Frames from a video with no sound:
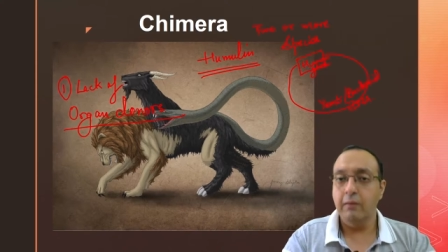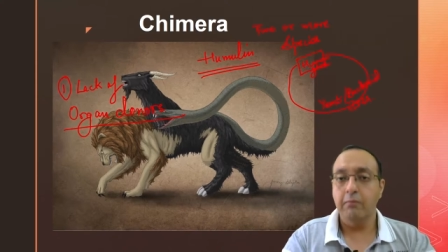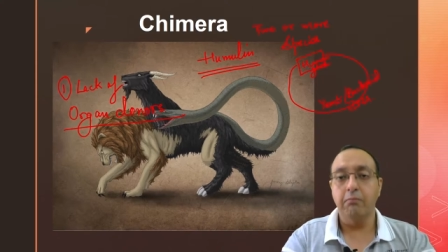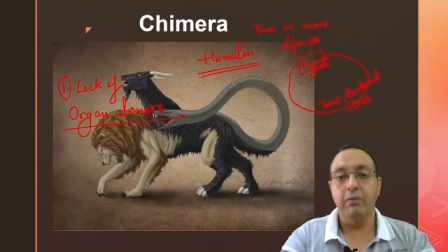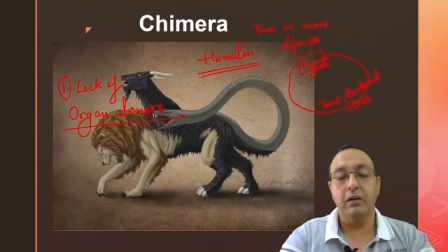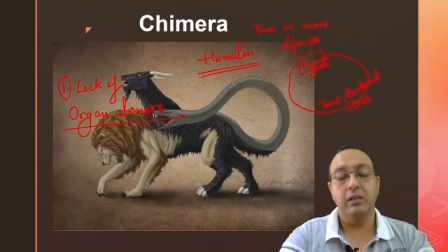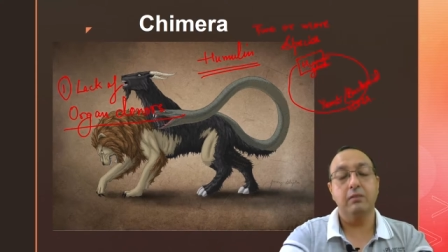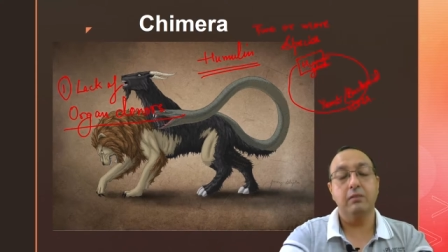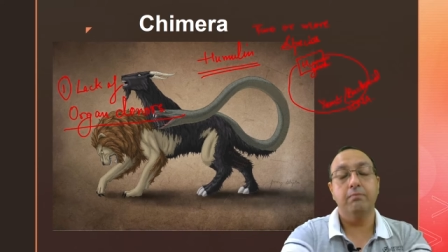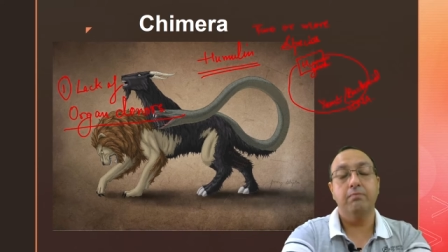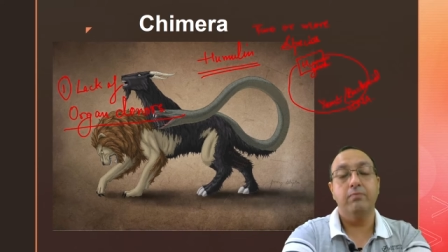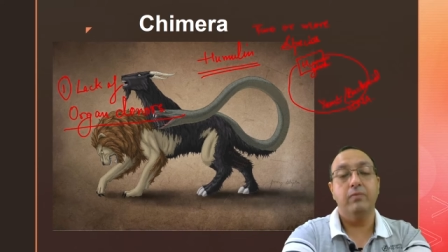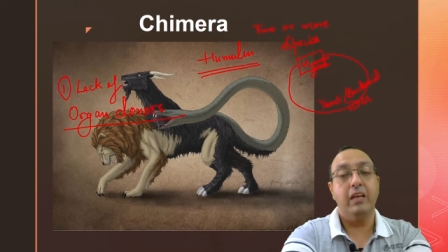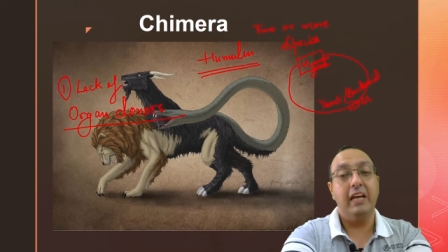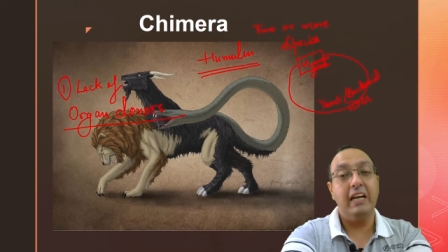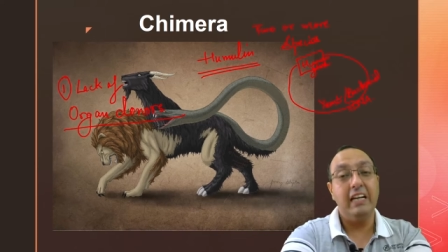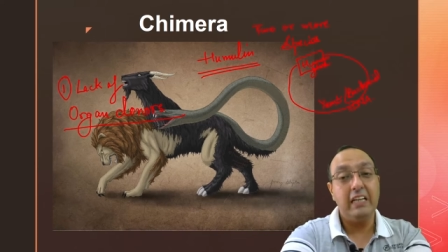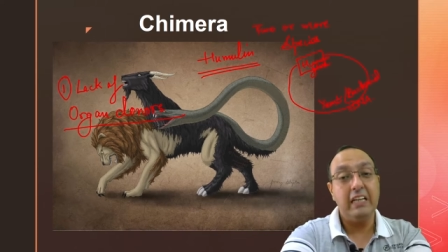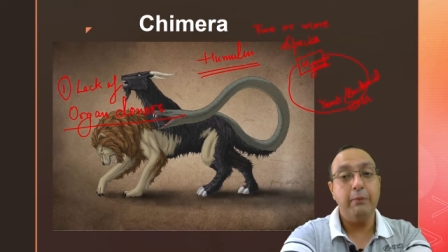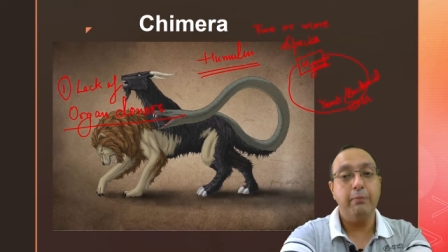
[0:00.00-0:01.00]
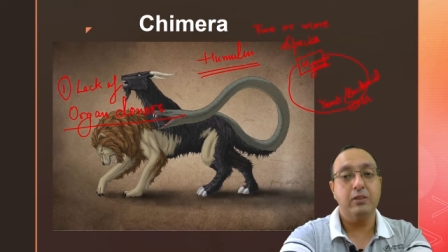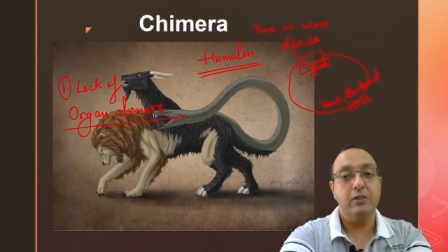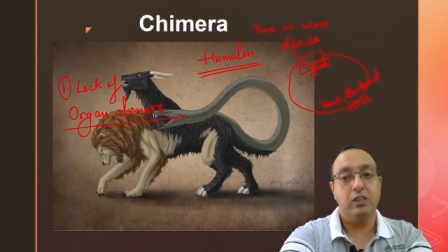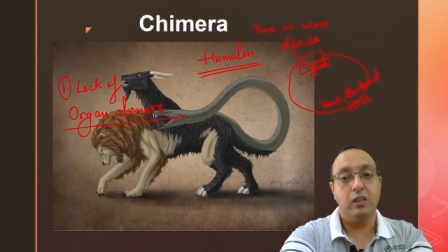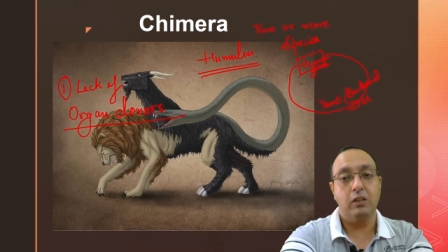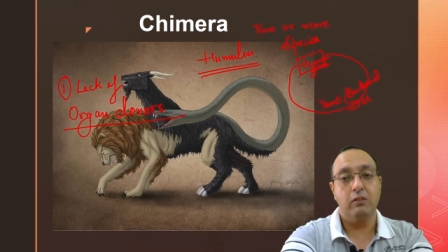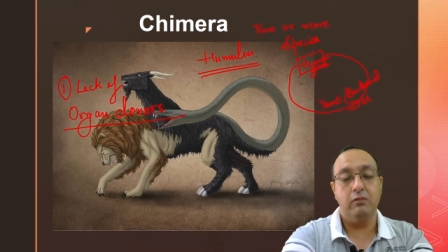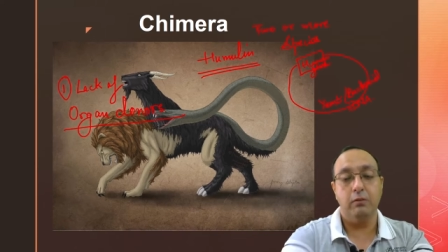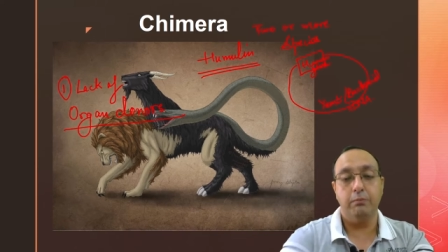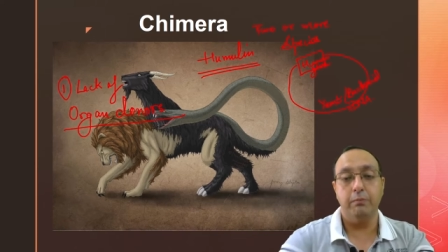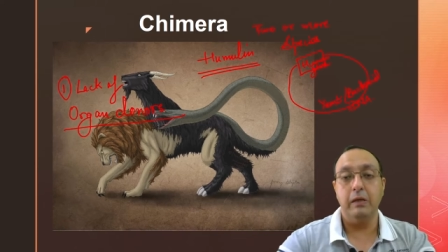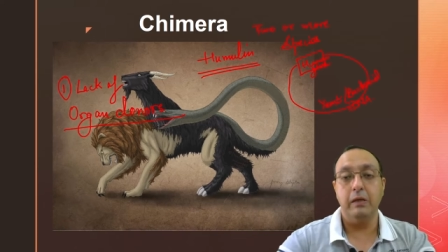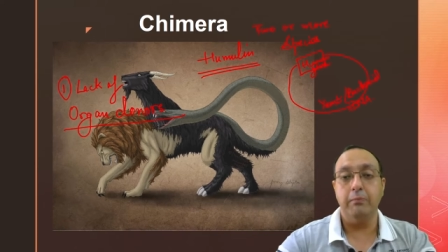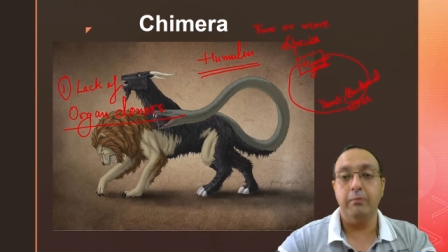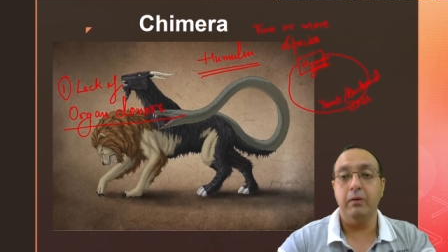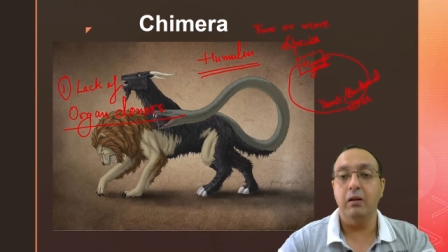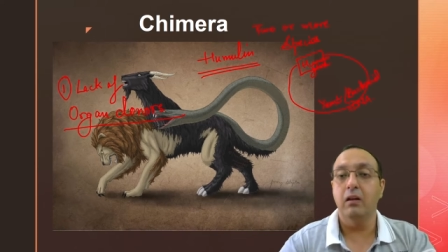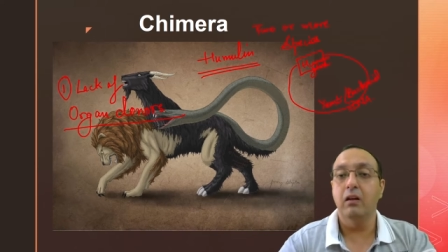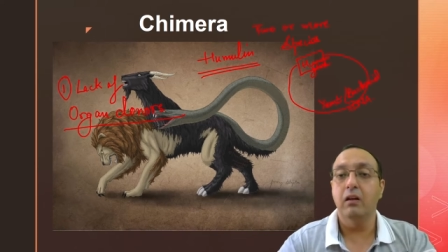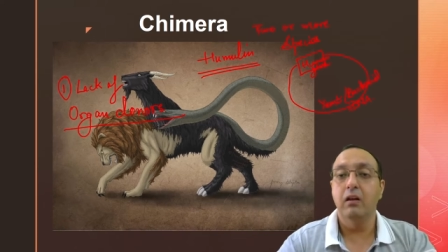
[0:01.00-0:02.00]
but 80% of the
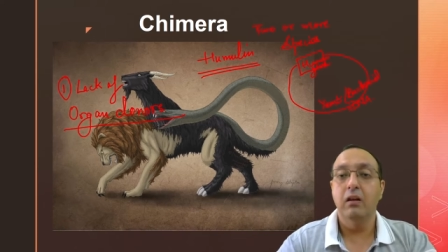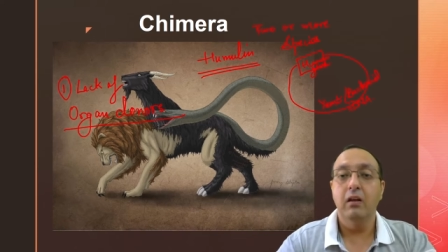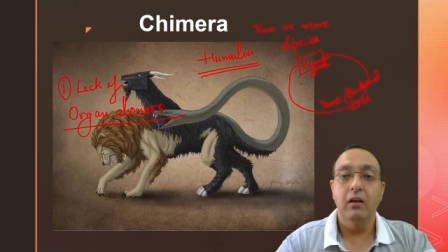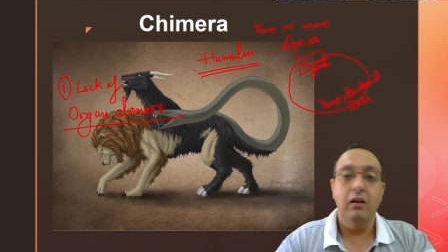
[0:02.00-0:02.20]
people